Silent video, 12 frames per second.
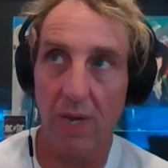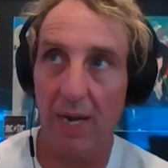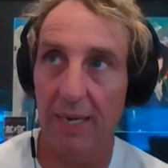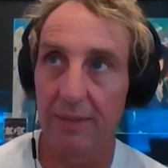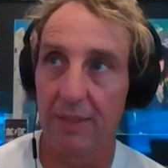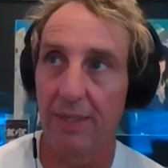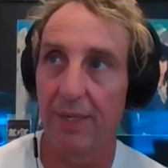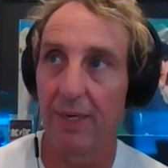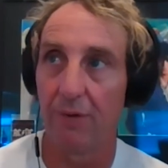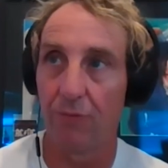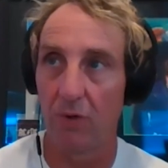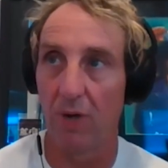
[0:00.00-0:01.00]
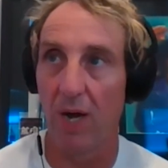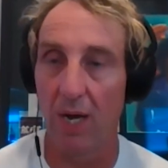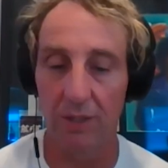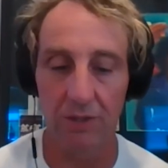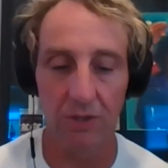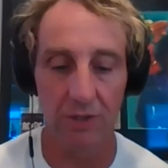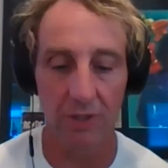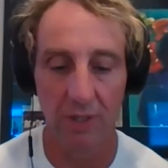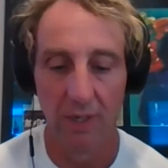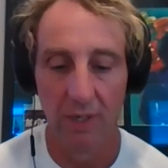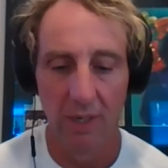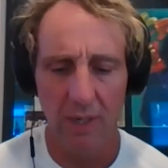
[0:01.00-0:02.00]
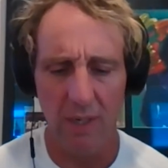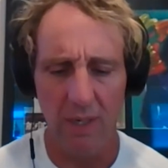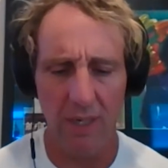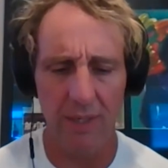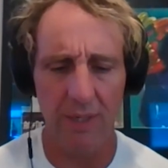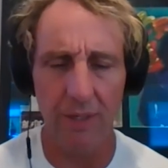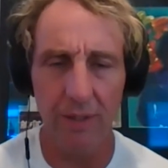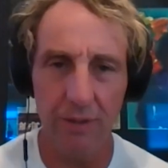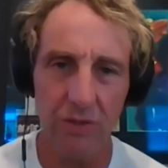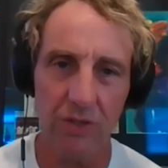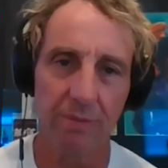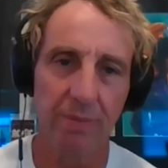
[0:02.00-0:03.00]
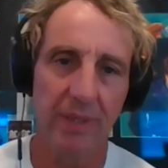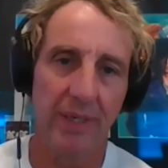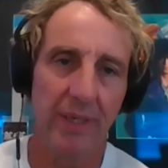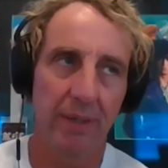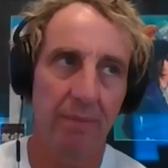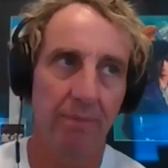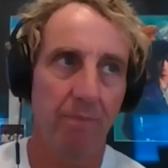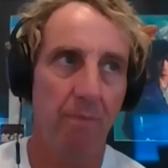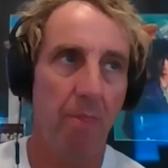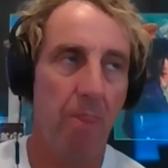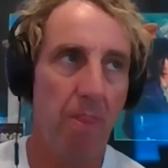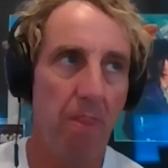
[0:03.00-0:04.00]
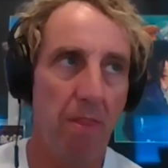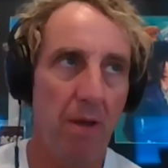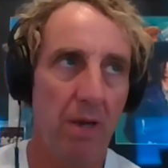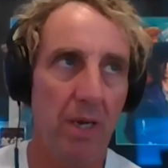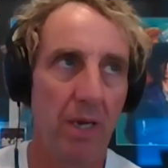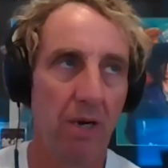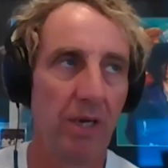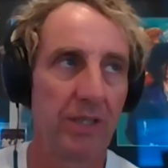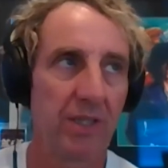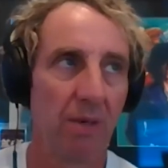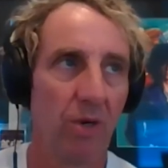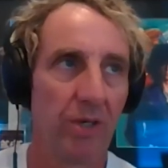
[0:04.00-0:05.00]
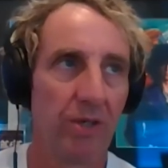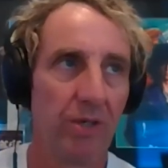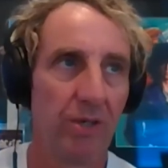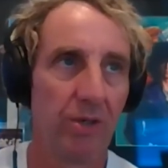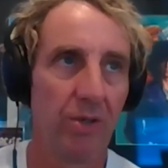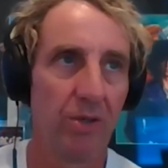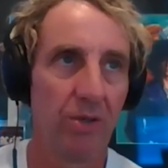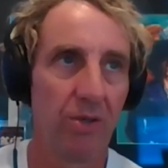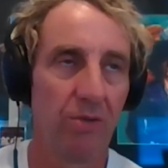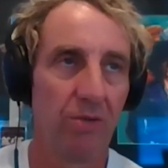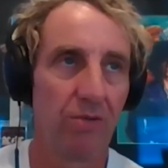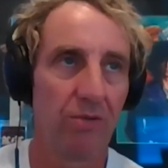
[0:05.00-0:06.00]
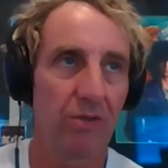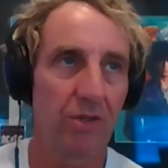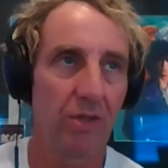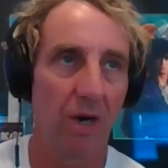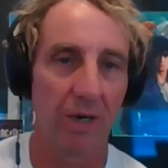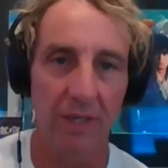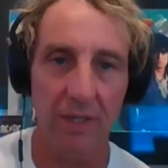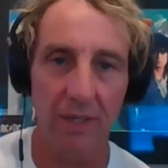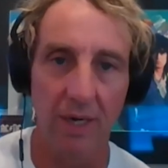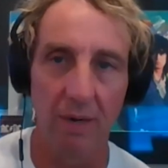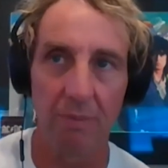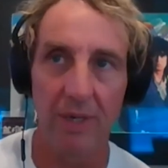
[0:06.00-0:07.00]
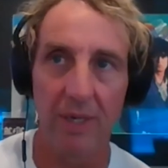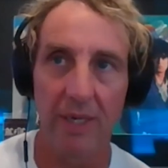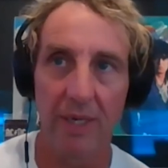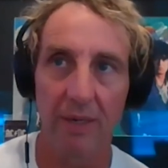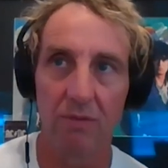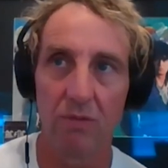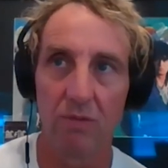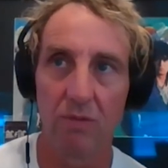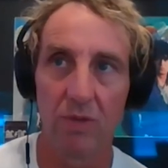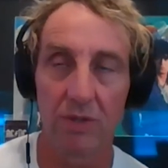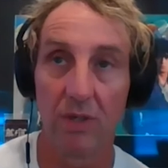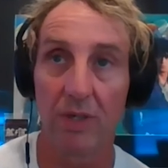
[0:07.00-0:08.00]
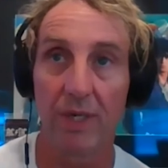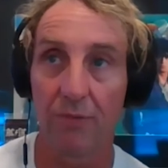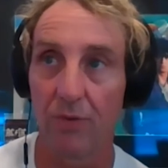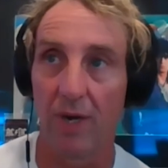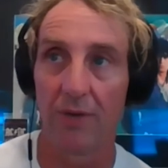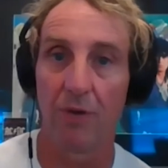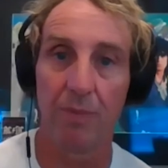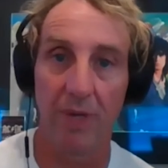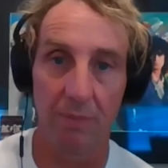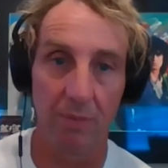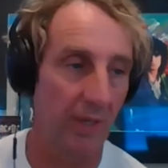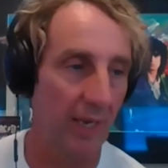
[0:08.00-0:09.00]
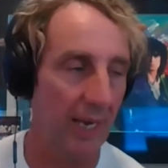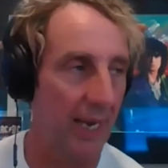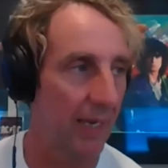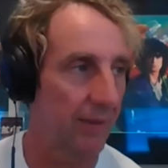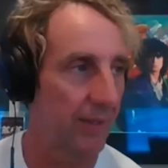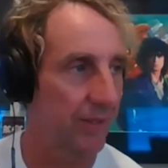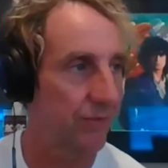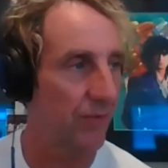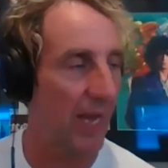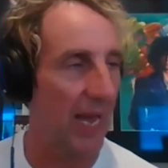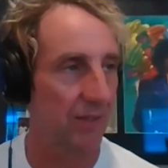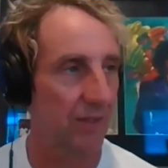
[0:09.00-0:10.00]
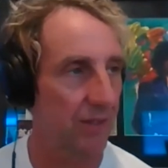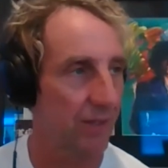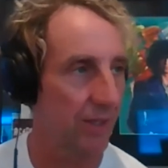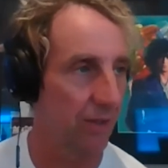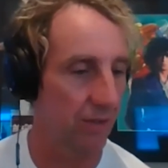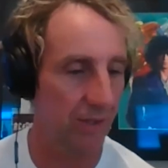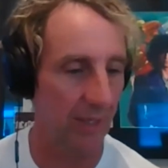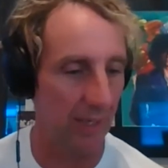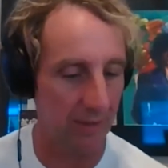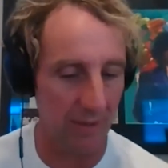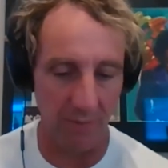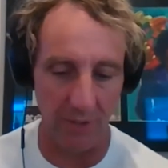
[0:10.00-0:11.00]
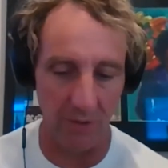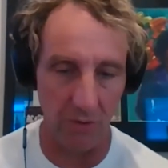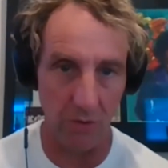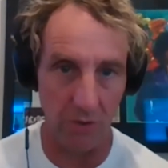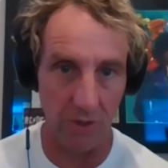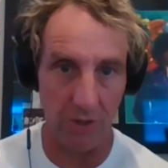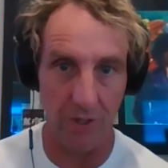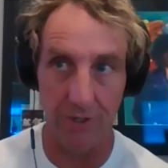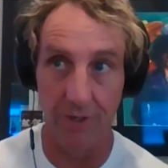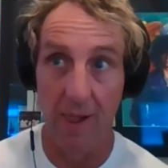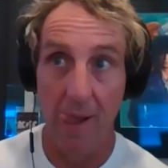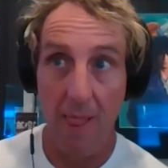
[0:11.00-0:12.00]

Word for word: idea for us. And it used to be, you know, as someone who started the company, was looking for other people that had these vast skill sets, somebody who could